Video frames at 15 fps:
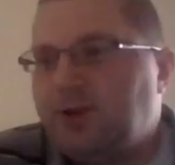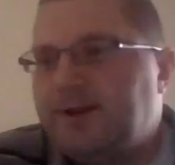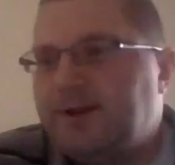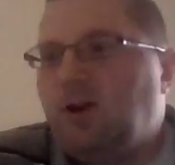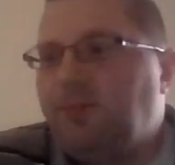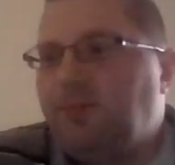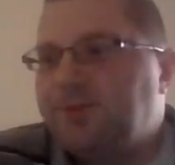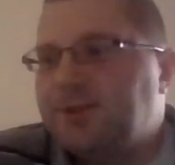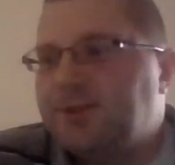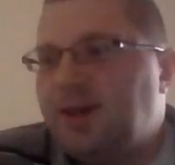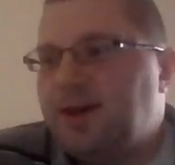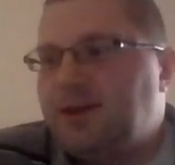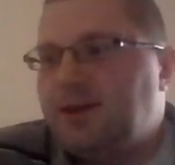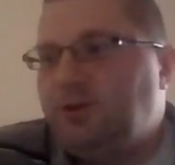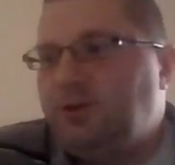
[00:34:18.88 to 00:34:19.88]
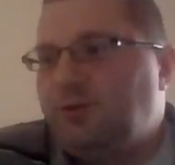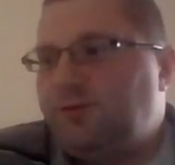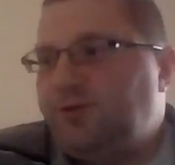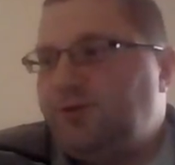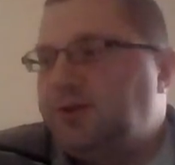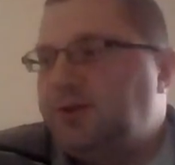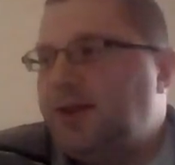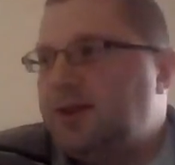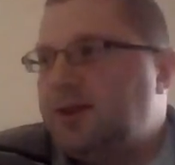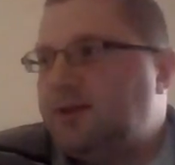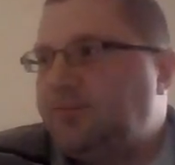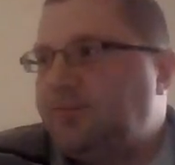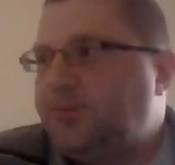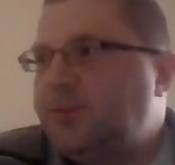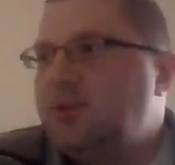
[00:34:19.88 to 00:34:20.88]
trying to, because it's almost
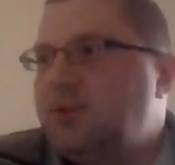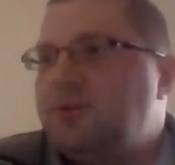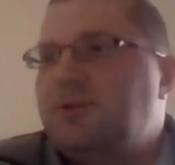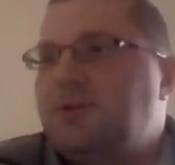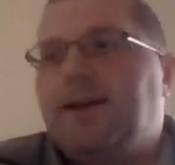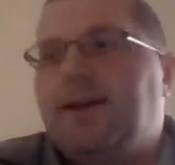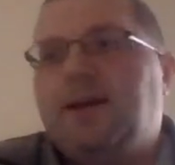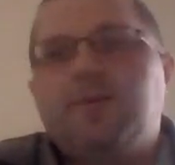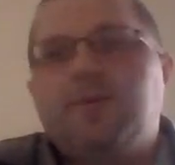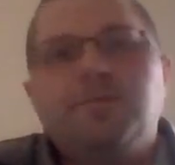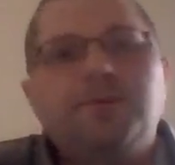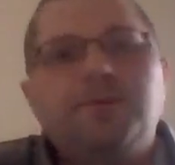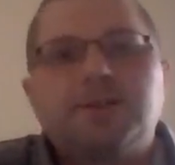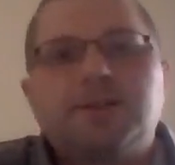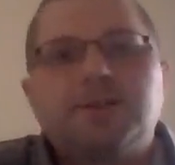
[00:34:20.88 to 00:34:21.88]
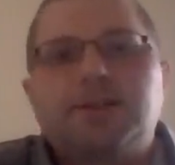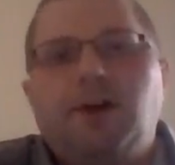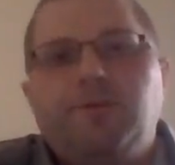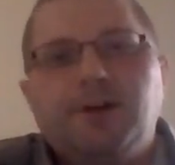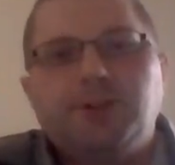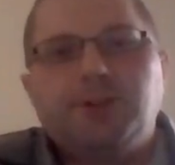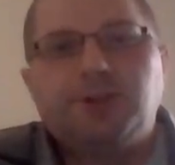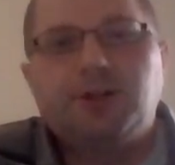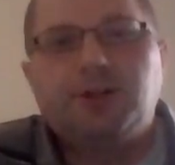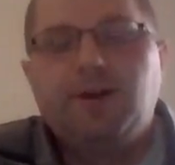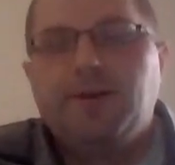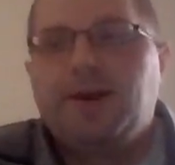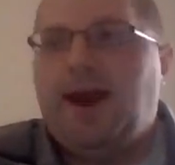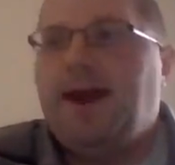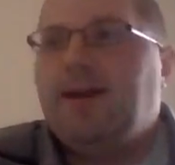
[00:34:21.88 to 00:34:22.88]
like you feel like then you're not even
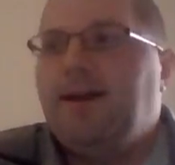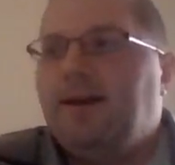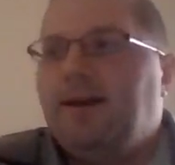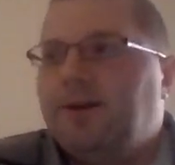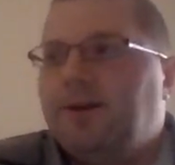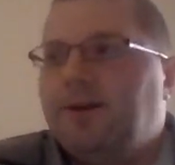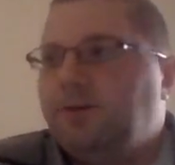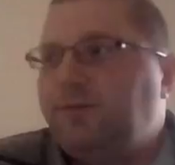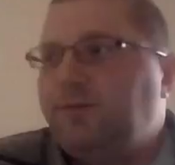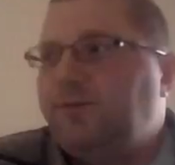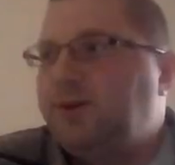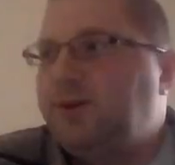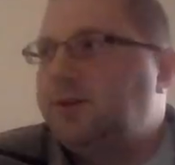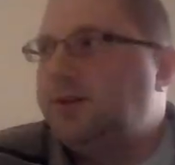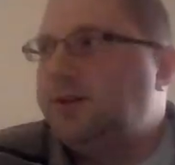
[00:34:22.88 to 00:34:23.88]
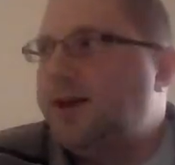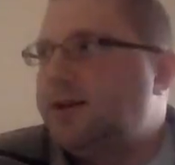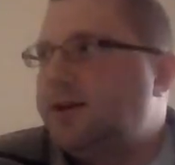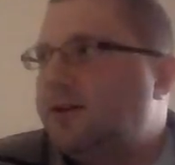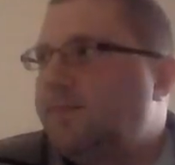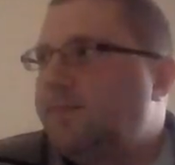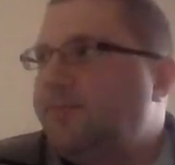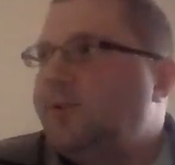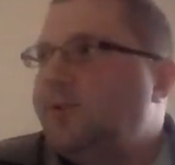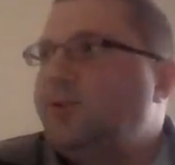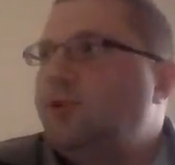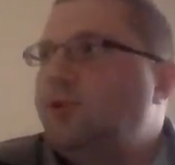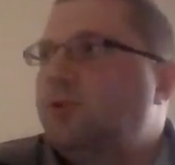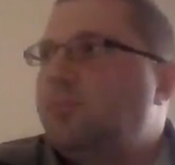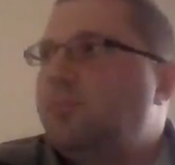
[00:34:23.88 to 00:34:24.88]
being selfish. And I also feel
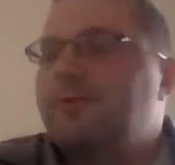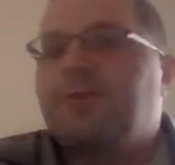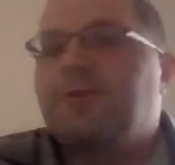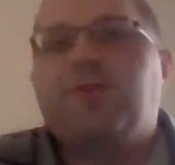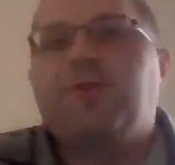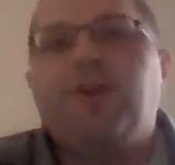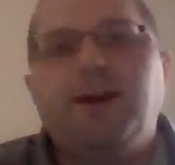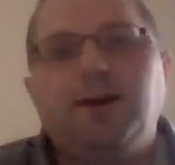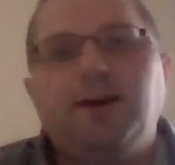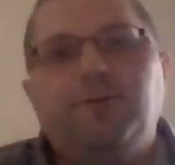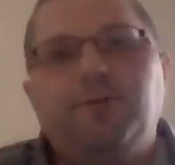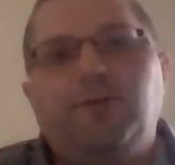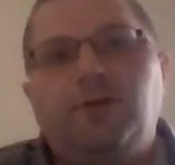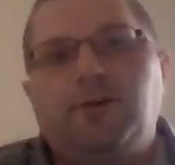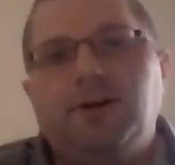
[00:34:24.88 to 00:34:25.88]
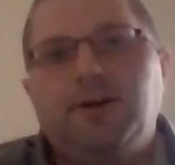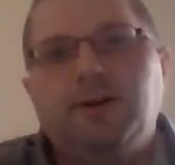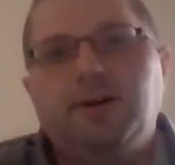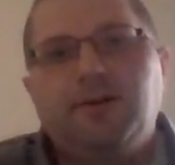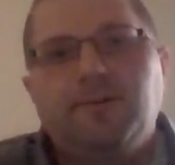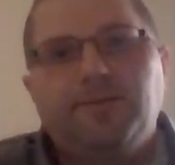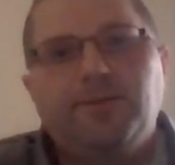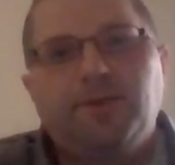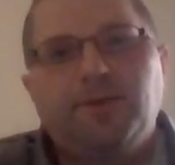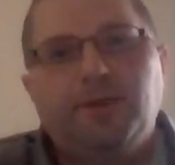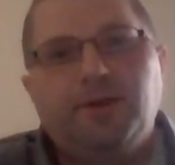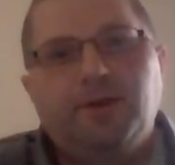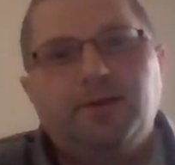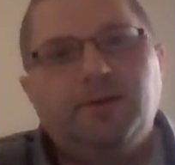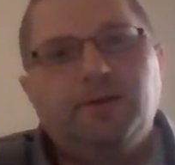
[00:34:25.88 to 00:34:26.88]
like you're more thankful.
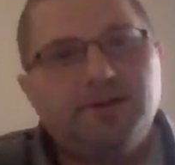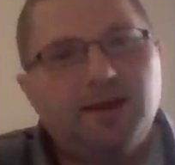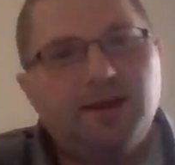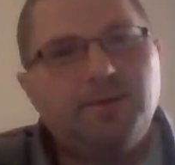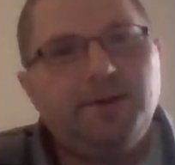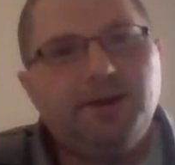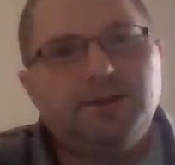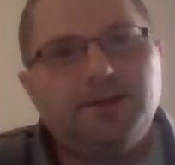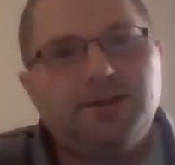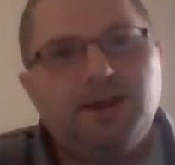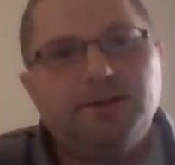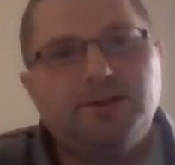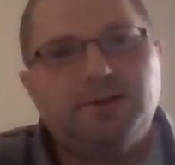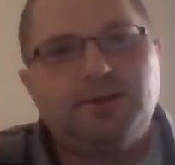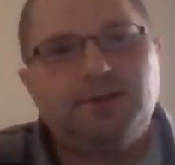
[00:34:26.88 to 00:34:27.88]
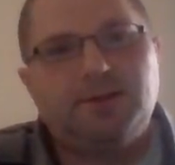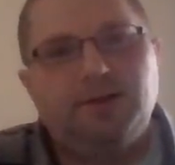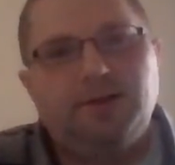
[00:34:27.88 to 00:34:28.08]
Does that make sense?